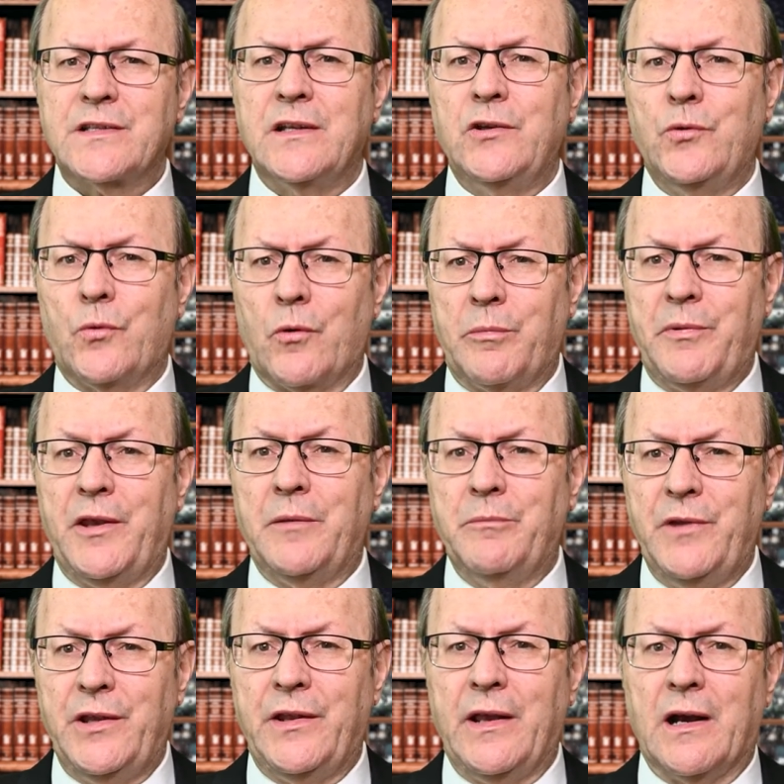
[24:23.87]
and European
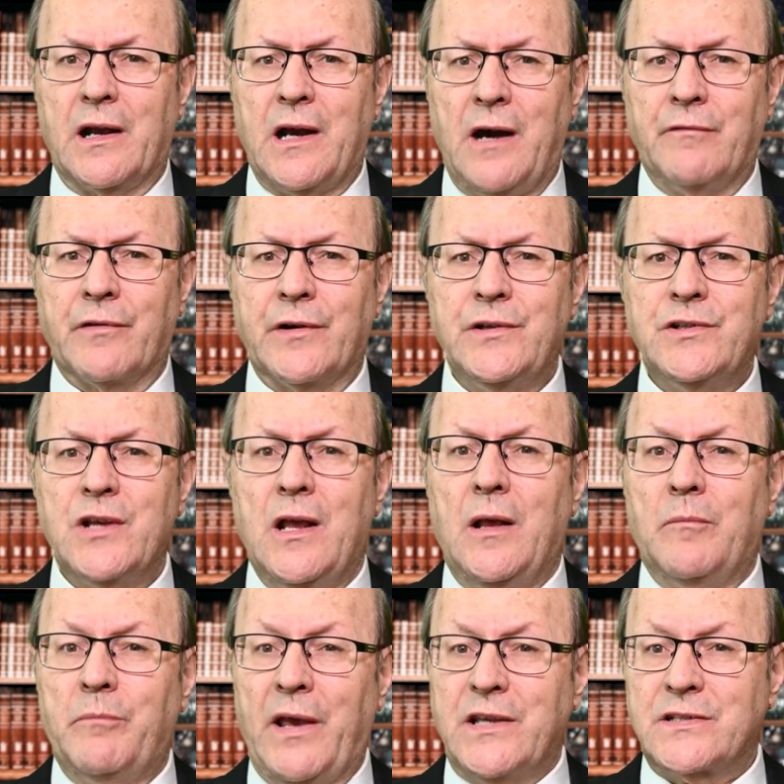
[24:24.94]
media coverage
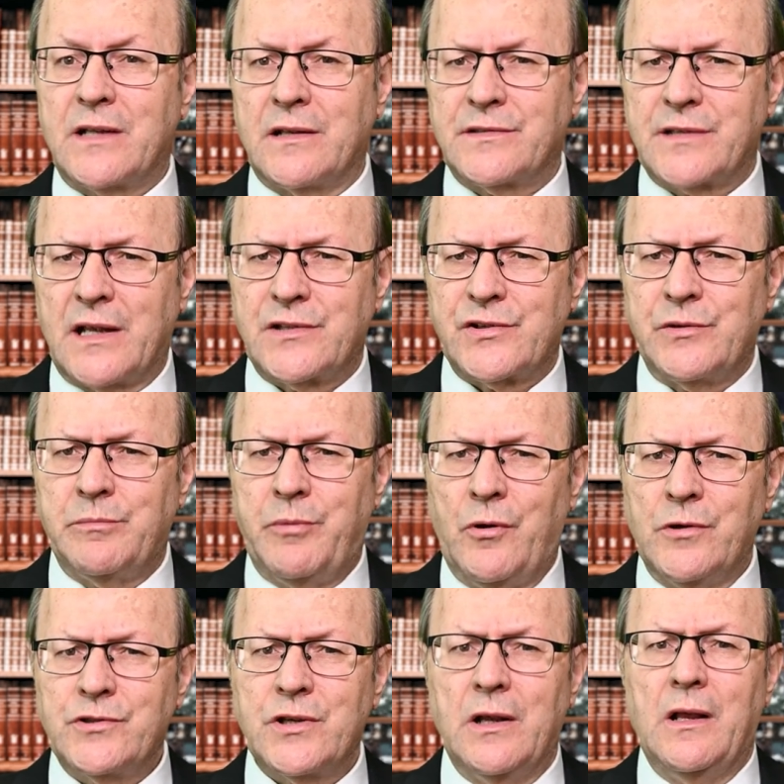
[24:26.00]
based on such
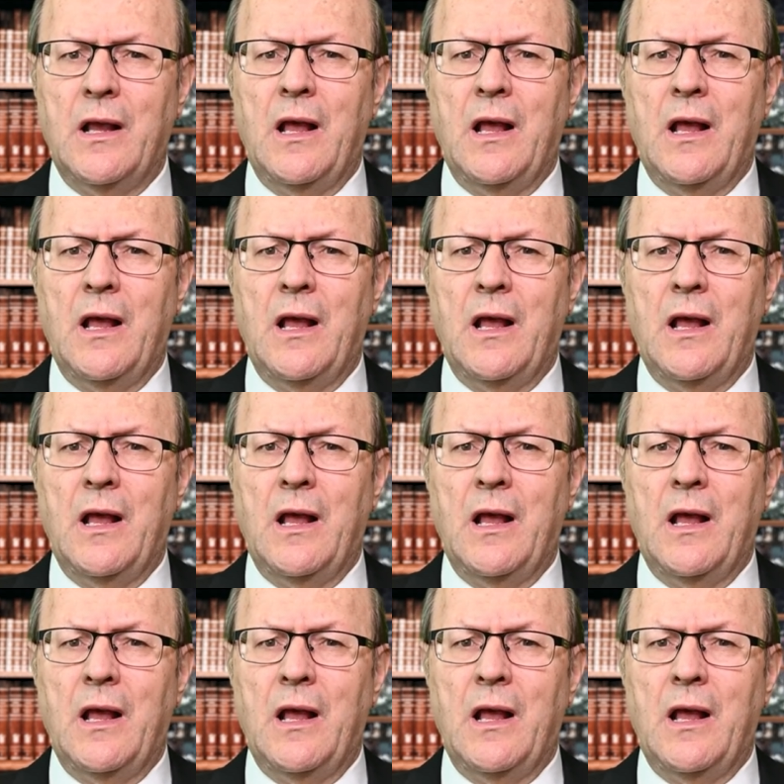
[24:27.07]
reports,